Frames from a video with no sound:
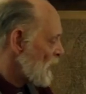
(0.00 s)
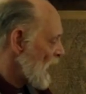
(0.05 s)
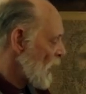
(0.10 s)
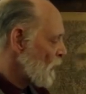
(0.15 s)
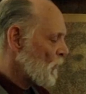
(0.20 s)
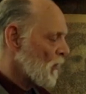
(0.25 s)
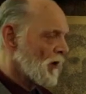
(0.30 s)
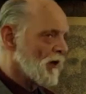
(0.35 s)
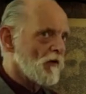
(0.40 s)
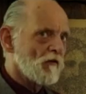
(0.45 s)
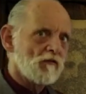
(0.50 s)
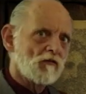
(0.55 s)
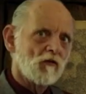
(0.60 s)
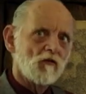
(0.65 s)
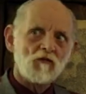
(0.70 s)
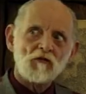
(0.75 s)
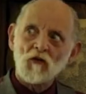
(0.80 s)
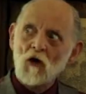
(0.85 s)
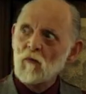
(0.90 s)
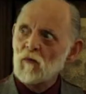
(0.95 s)
That word is
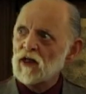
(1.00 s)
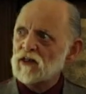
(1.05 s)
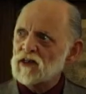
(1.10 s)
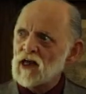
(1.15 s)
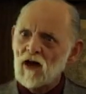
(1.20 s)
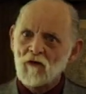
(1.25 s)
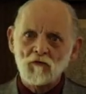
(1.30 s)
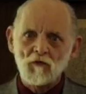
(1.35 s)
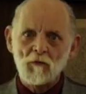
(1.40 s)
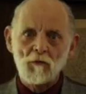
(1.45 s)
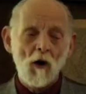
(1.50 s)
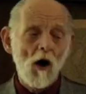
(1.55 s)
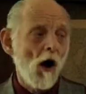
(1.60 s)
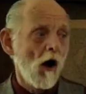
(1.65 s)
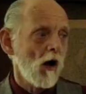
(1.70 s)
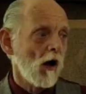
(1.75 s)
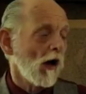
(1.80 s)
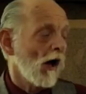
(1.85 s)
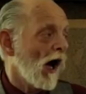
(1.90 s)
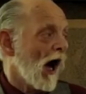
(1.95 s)
used so many times with
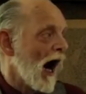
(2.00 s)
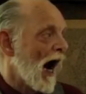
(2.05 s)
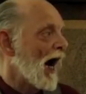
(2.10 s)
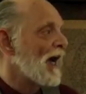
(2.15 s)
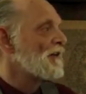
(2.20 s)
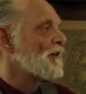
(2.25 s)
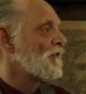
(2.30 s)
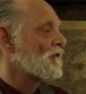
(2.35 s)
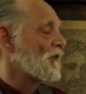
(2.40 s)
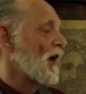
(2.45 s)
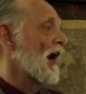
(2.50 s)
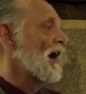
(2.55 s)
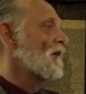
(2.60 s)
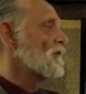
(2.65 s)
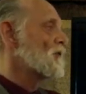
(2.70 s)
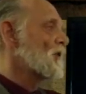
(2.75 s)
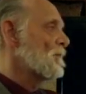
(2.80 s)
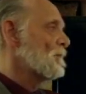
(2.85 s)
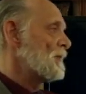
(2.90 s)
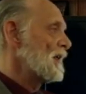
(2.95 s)
Paul. I
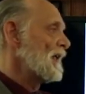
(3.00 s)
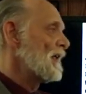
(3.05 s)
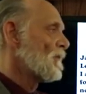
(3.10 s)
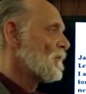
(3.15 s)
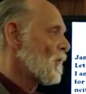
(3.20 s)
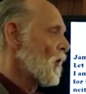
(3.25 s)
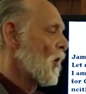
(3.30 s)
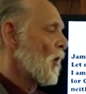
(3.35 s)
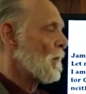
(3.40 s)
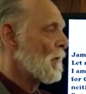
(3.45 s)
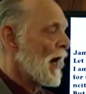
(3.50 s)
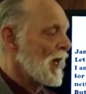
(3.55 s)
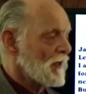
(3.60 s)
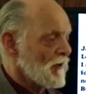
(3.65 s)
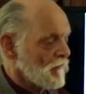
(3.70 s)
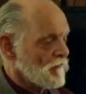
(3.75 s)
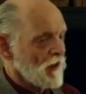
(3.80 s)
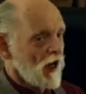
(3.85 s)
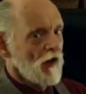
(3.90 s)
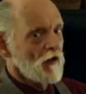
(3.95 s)
desire to be in Rome. I
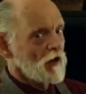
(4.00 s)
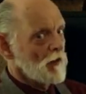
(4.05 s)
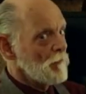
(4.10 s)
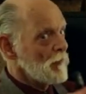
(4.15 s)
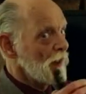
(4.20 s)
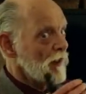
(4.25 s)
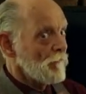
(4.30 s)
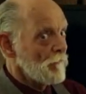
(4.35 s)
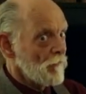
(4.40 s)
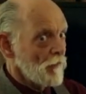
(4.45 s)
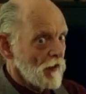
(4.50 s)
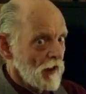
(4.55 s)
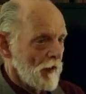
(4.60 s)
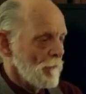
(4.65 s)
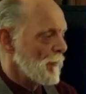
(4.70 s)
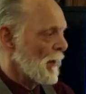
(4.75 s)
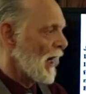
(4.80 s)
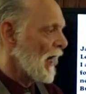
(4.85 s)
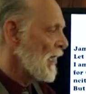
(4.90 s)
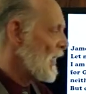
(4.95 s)
desire to be in
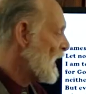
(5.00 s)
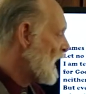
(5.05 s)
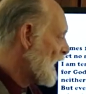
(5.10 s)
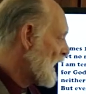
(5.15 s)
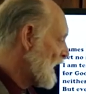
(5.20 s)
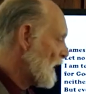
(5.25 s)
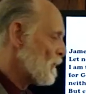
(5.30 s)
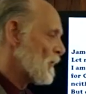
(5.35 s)
Philippi. He